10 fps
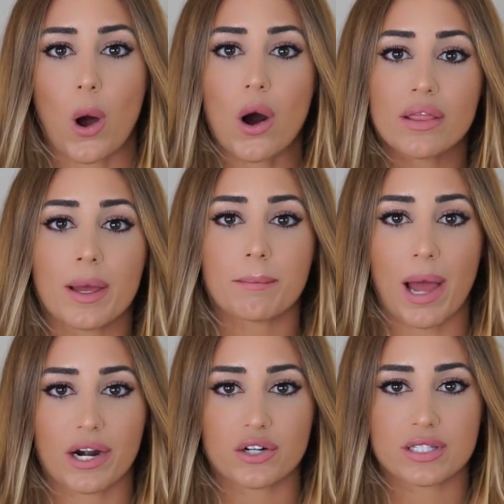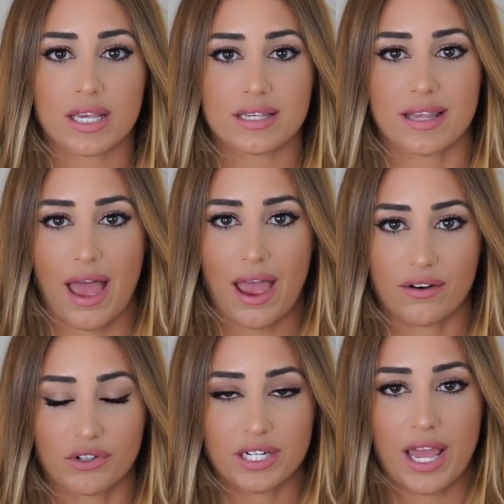All that matters is
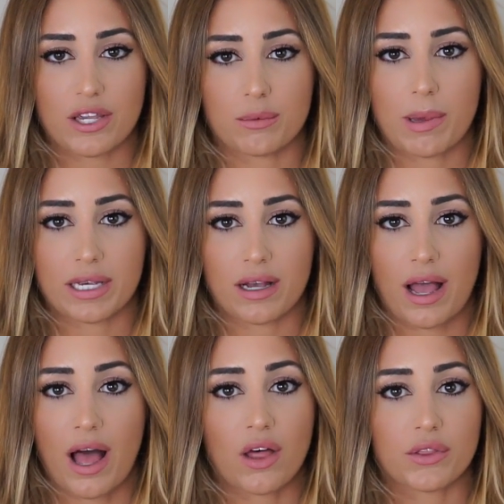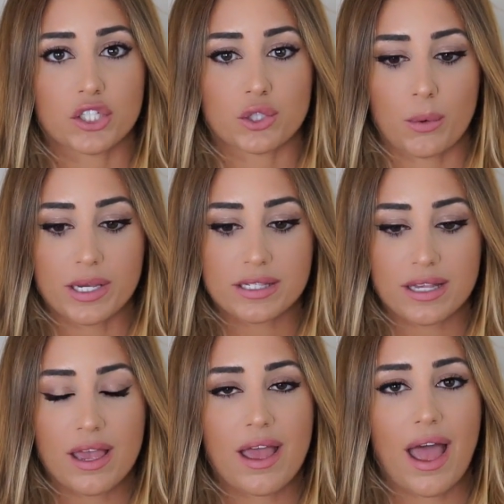every day you make a healthy choice.